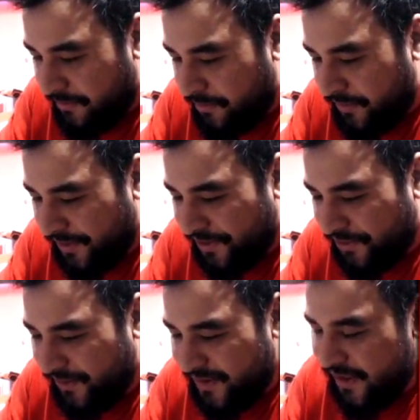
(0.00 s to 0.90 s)
Pretty
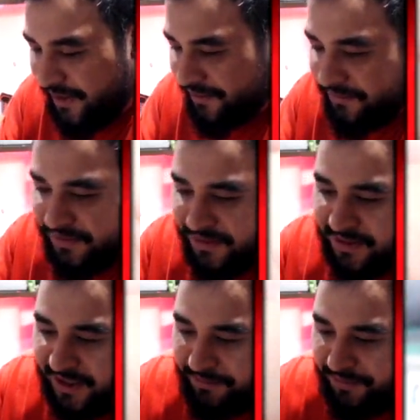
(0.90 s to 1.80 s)
sure there's another
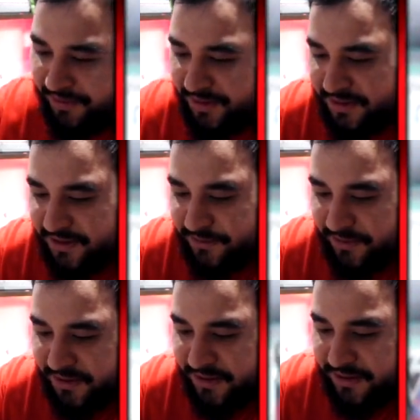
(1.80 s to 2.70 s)
type in this as well,
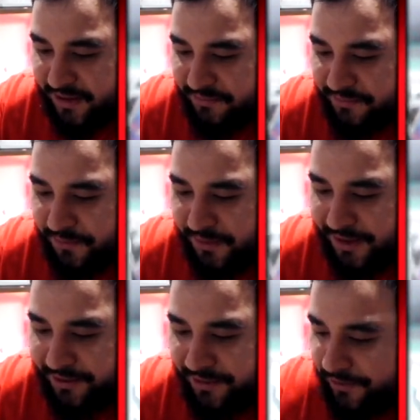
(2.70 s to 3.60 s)
isn't there? Like a full
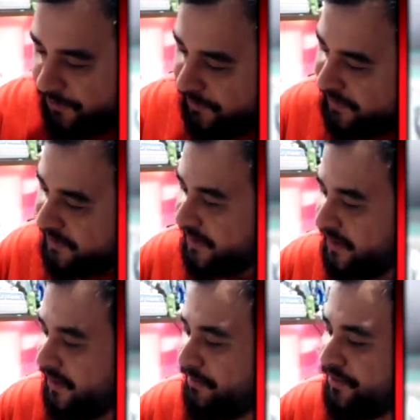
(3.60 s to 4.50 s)
art Ho-Oh in this set?
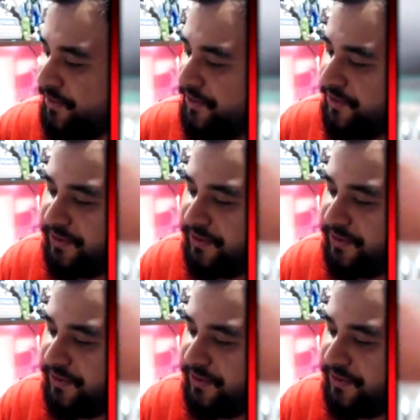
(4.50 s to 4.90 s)
I'm not too sure.